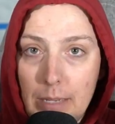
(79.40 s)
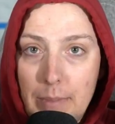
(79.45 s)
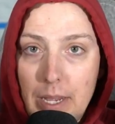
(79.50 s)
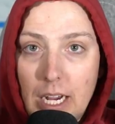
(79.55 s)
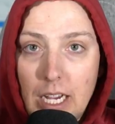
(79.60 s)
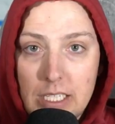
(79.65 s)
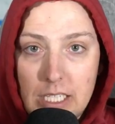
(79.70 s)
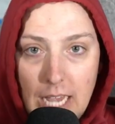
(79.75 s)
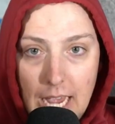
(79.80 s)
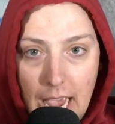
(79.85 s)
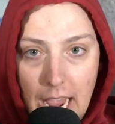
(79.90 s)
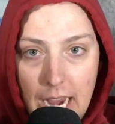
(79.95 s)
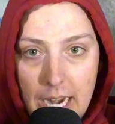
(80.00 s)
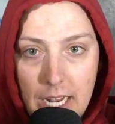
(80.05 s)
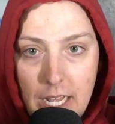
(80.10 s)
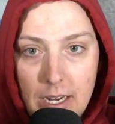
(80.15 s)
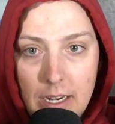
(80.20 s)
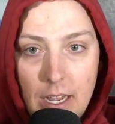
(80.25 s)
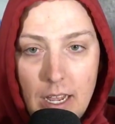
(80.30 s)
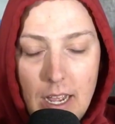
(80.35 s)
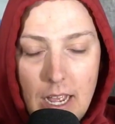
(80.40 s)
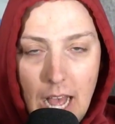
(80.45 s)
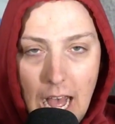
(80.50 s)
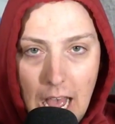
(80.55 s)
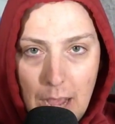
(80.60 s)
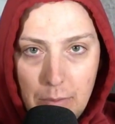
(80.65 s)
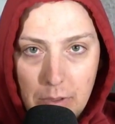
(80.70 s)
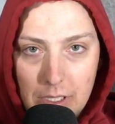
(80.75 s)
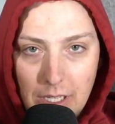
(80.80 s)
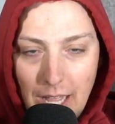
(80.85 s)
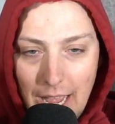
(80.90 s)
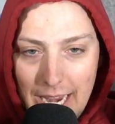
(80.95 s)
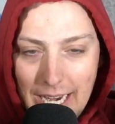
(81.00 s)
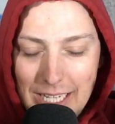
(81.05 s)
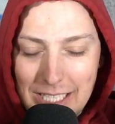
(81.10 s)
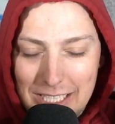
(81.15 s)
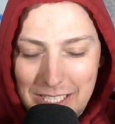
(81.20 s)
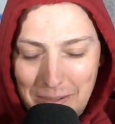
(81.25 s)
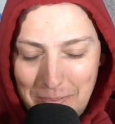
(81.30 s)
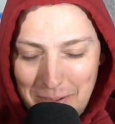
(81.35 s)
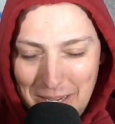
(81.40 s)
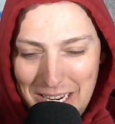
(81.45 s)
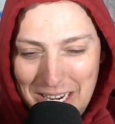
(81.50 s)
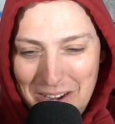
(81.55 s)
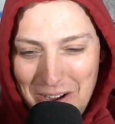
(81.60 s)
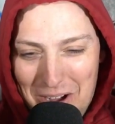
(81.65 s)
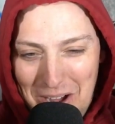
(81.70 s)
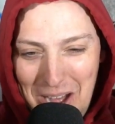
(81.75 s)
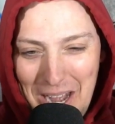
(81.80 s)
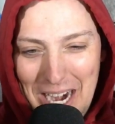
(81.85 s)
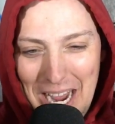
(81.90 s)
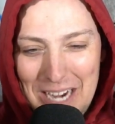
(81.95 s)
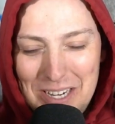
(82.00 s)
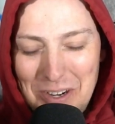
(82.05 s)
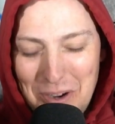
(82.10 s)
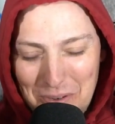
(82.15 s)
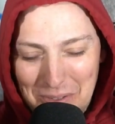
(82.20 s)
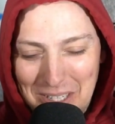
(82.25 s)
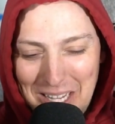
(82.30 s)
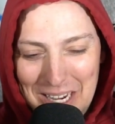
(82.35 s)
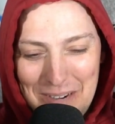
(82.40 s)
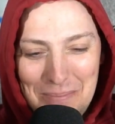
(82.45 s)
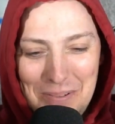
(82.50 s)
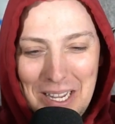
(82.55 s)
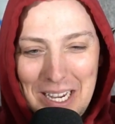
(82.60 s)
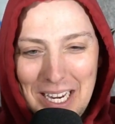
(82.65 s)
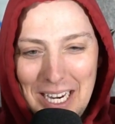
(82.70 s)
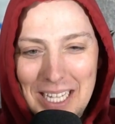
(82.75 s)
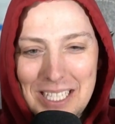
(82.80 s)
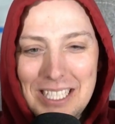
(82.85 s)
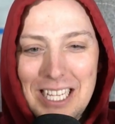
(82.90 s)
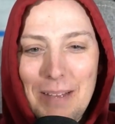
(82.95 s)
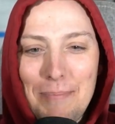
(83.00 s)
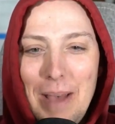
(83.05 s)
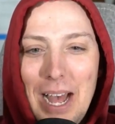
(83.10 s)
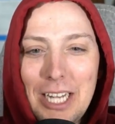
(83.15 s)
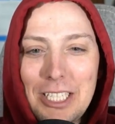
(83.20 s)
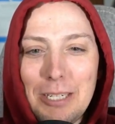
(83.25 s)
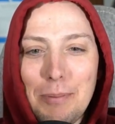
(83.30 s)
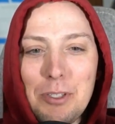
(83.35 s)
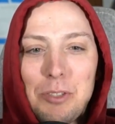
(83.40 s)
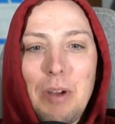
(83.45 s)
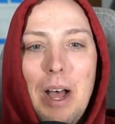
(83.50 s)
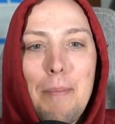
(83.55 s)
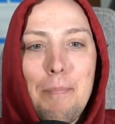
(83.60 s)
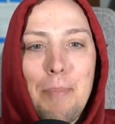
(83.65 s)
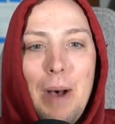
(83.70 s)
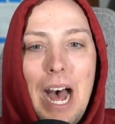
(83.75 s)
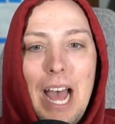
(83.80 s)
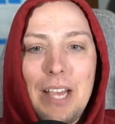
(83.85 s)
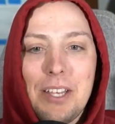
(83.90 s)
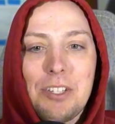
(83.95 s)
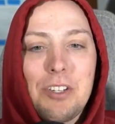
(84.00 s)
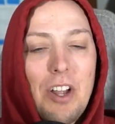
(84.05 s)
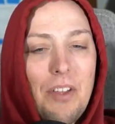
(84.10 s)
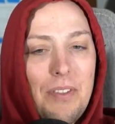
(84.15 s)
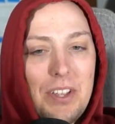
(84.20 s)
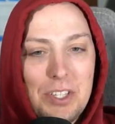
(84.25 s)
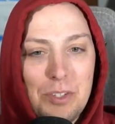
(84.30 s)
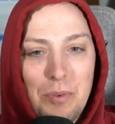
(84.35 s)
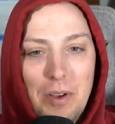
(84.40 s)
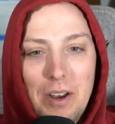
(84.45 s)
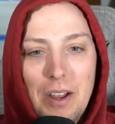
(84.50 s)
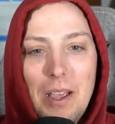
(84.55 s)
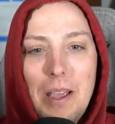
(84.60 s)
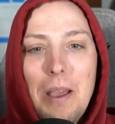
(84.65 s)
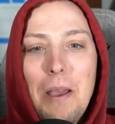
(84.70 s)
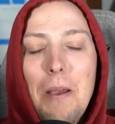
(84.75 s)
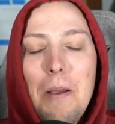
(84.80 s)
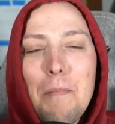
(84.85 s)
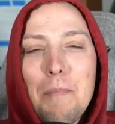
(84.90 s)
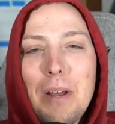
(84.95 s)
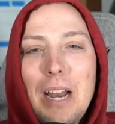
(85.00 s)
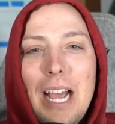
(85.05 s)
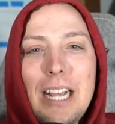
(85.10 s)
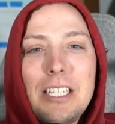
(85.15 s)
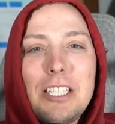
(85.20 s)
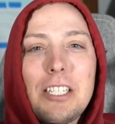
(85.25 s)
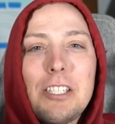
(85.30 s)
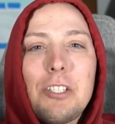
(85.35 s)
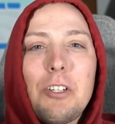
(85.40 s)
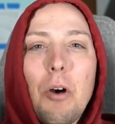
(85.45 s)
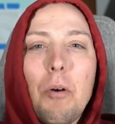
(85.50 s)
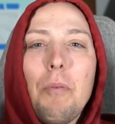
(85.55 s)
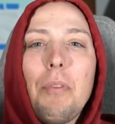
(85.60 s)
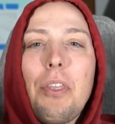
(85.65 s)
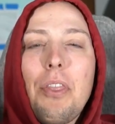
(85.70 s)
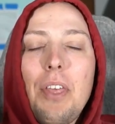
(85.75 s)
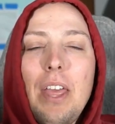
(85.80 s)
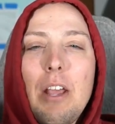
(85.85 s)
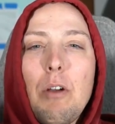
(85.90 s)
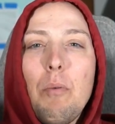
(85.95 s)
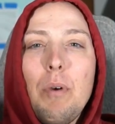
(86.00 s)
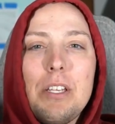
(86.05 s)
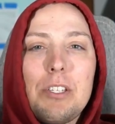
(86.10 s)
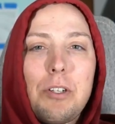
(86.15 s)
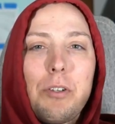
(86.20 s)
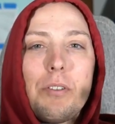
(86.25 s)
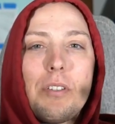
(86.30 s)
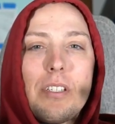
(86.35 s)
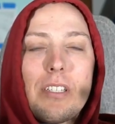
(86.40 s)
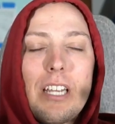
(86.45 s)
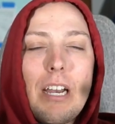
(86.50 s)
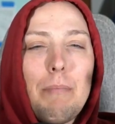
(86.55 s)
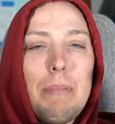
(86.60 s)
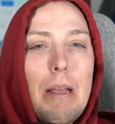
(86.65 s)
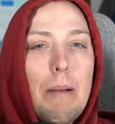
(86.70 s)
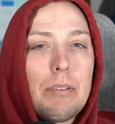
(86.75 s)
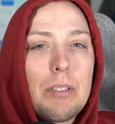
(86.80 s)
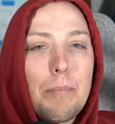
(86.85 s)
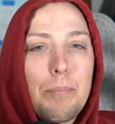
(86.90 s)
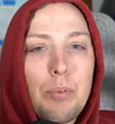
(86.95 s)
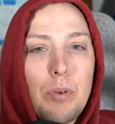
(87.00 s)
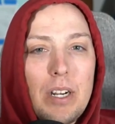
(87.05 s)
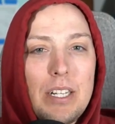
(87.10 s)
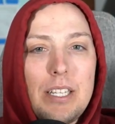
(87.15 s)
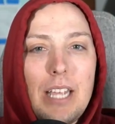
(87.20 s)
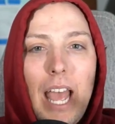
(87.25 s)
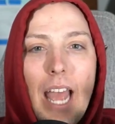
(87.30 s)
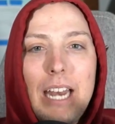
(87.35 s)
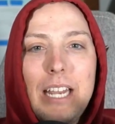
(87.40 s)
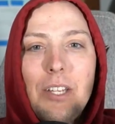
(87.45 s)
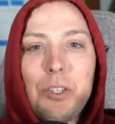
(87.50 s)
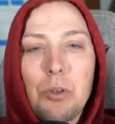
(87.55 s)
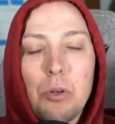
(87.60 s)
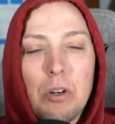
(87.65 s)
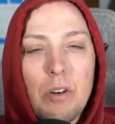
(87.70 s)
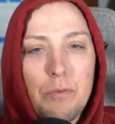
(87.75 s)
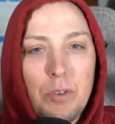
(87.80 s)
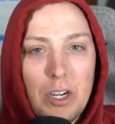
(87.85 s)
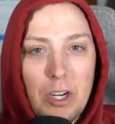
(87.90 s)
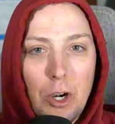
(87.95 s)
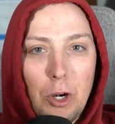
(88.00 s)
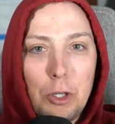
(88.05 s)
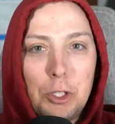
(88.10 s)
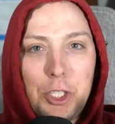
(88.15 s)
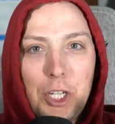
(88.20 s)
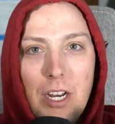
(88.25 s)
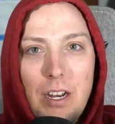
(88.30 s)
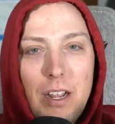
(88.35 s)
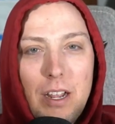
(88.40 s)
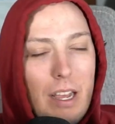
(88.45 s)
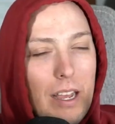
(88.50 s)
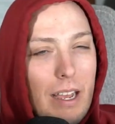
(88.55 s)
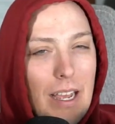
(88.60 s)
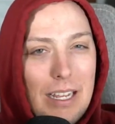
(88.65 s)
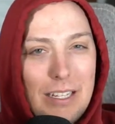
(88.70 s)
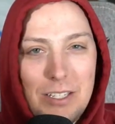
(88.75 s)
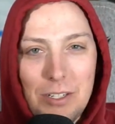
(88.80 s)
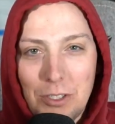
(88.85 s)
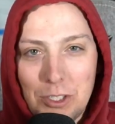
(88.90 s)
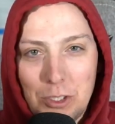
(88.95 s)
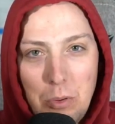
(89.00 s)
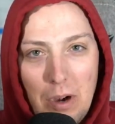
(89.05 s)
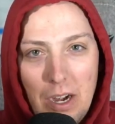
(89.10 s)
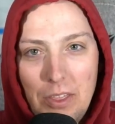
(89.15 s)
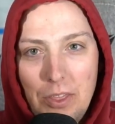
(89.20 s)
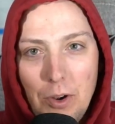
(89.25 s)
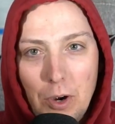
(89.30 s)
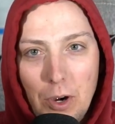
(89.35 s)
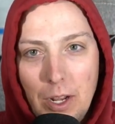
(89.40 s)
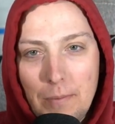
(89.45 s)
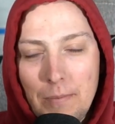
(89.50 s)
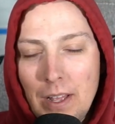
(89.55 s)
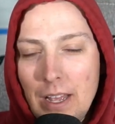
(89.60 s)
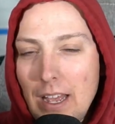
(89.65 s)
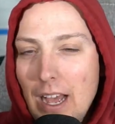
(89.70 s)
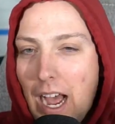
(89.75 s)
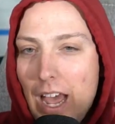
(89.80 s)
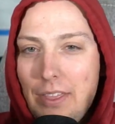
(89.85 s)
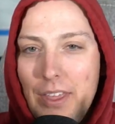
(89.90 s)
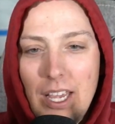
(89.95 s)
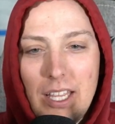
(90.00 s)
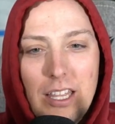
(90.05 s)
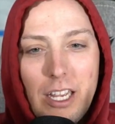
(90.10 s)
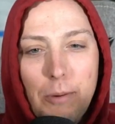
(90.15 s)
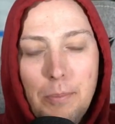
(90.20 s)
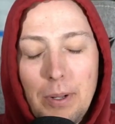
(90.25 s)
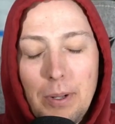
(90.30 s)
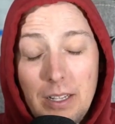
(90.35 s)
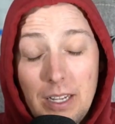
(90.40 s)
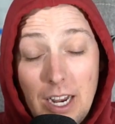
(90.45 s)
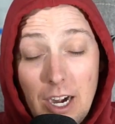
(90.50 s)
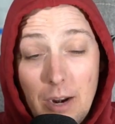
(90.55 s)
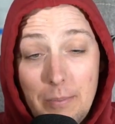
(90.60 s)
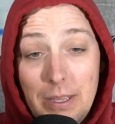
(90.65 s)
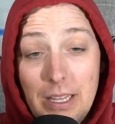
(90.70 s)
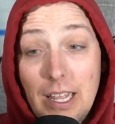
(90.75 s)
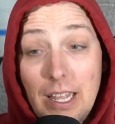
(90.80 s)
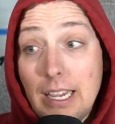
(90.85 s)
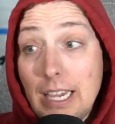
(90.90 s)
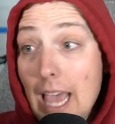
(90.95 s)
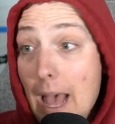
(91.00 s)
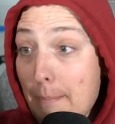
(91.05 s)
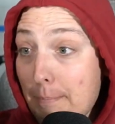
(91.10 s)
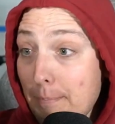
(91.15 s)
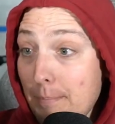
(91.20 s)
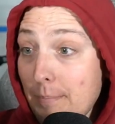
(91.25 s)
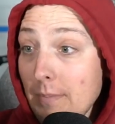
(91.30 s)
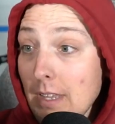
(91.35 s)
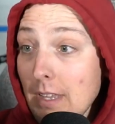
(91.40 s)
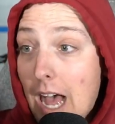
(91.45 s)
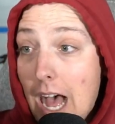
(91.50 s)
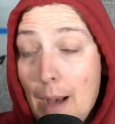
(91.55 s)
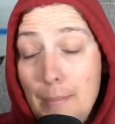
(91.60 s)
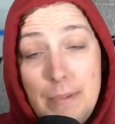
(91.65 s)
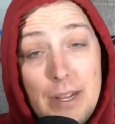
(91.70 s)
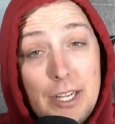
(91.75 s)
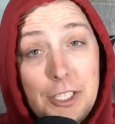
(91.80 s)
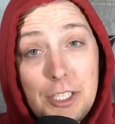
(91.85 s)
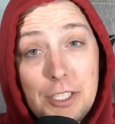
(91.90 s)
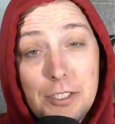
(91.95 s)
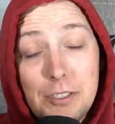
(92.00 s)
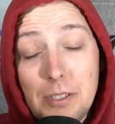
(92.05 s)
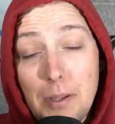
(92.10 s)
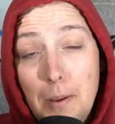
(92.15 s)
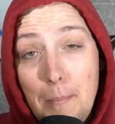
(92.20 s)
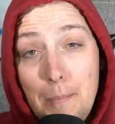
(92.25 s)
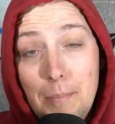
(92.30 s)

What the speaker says: because I hate it. I would like it to be gone. I don't like playing against that matchup, so I'm biased on this one. But I just don't think Wizards is going to be able to print any sort of recursion until 2030. I think they're going to be like, yep, Omniscience,